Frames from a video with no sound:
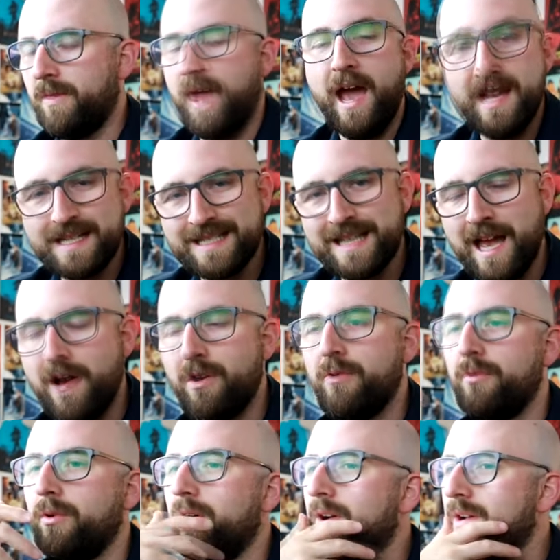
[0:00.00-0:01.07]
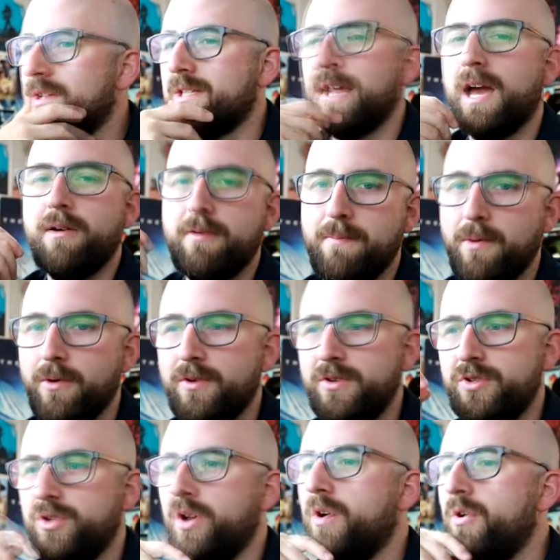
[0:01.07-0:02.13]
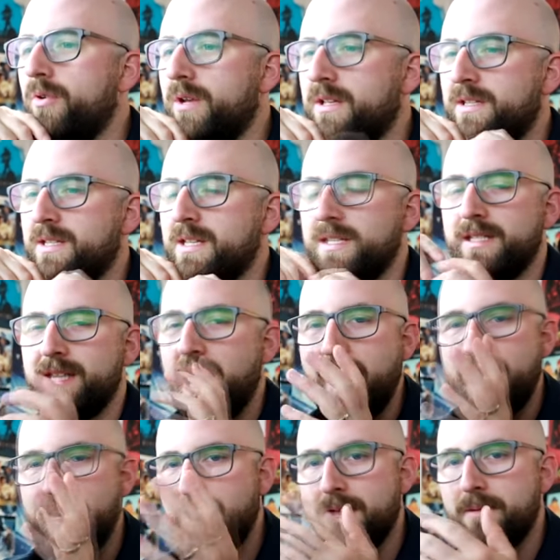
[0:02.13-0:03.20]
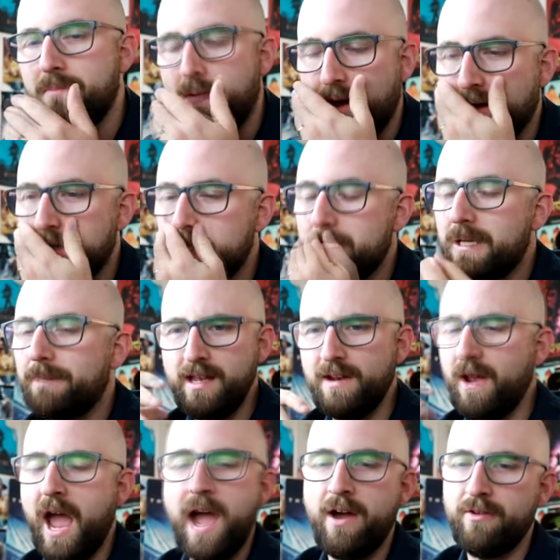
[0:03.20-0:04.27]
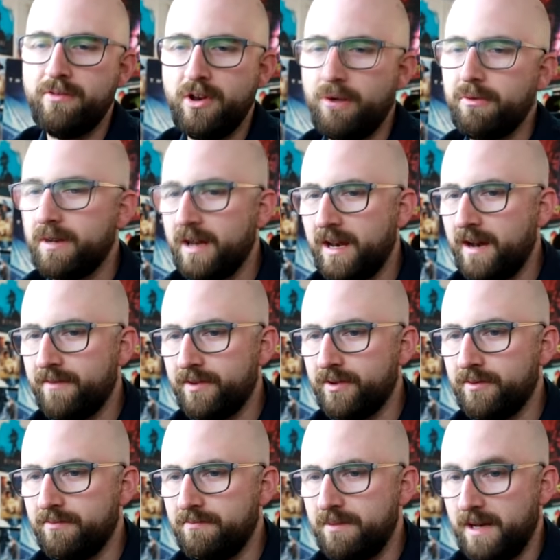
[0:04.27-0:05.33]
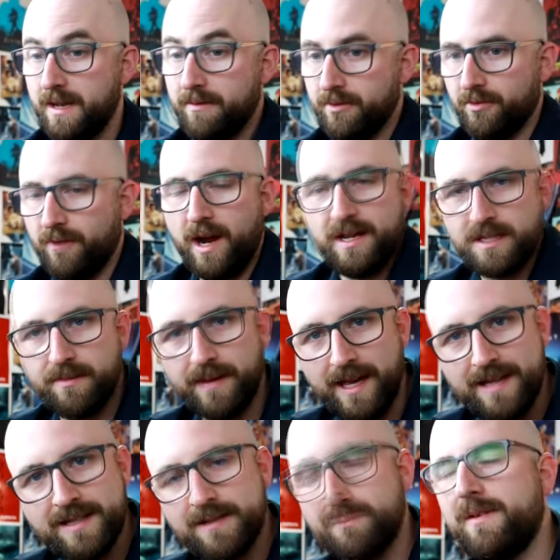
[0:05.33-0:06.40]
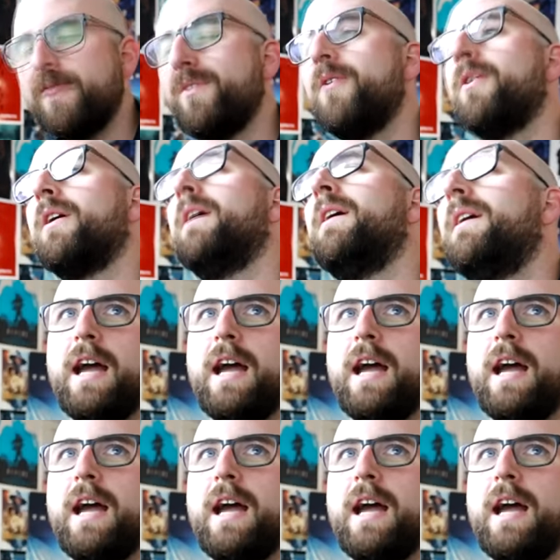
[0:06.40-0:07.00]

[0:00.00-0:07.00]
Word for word: Gastown works and how Morton Joe is this deity amongst and how no one had ever been able to rise up against him before.